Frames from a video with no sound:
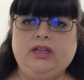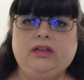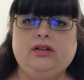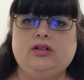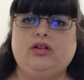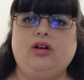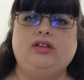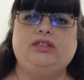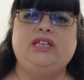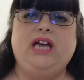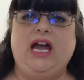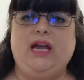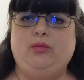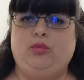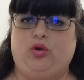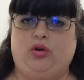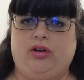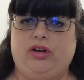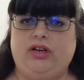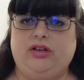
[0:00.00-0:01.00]
They're called Time
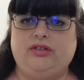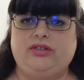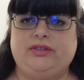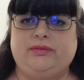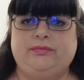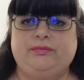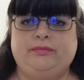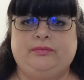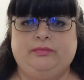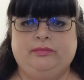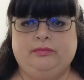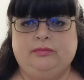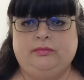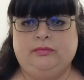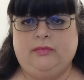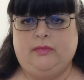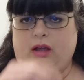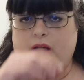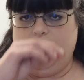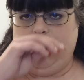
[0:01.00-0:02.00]
Warriors.
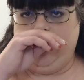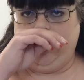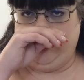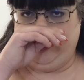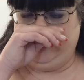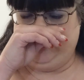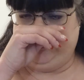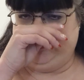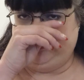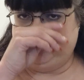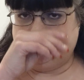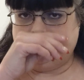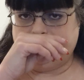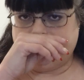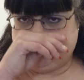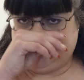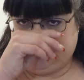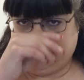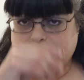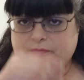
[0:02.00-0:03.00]

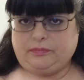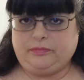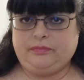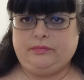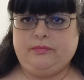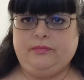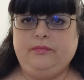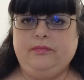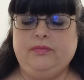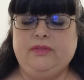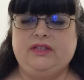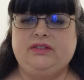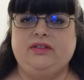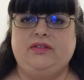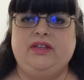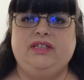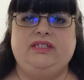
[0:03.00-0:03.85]
So